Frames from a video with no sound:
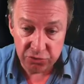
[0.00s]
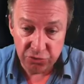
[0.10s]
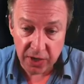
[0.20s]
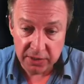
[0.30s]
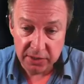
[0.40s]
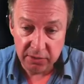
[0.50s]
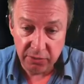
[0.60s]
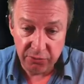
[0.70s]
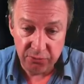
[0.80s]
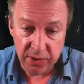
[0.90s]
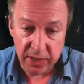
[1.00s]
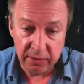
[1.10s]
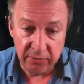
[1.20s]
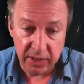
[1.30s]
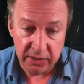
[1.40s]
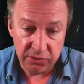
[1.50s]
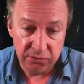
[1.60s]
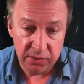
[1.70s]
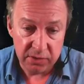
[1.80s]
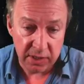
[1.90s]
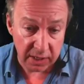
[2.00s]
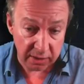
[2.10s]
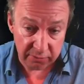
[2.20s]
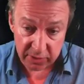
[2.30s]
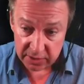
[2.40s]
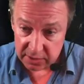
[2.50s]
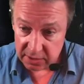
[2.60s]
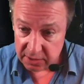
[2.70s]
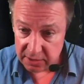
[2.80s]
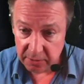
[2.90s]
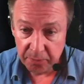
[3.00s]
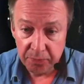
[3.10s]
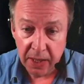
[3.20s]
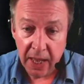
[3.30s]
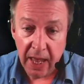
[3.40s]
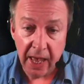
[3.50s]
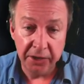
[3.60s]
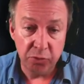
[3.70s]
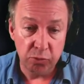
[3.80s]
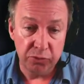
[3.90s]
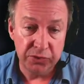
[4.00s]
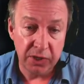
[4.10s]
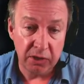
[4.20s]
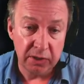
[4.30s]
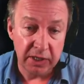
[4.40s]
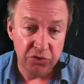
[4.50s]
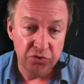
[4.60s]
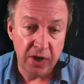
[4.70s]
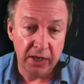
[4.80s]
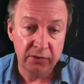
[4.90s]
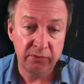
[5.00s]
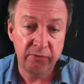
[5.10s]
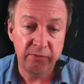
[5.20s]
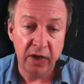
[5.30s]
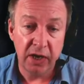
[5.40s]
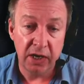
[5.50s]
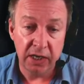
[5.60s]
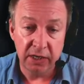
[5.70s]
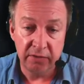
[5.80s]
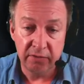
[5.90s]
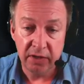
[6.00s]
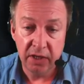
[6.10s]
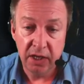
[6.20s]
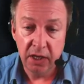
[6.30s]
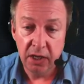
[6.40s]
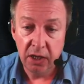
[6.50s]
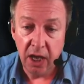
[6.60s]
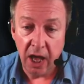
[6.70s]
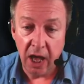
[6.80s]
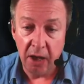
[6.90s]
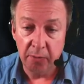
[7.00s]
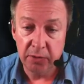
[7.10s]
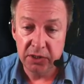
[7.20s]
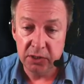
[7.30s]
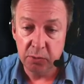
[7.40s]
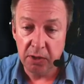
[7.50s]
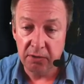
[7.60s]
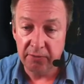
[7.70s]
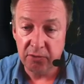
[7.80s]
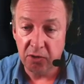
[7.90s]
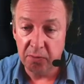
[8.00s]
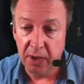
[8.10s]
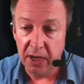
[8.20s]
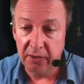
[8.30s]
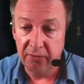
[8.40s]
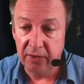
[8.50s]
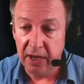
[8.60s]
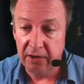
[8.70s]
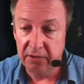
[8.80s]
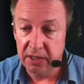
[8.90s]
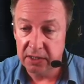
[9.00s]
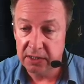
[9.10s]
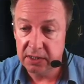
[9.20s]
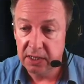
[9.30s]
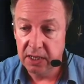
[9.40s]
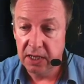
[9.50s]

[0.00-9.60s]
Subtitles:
tracks 3 for instance, and also in tracks 5, which is where I've got my various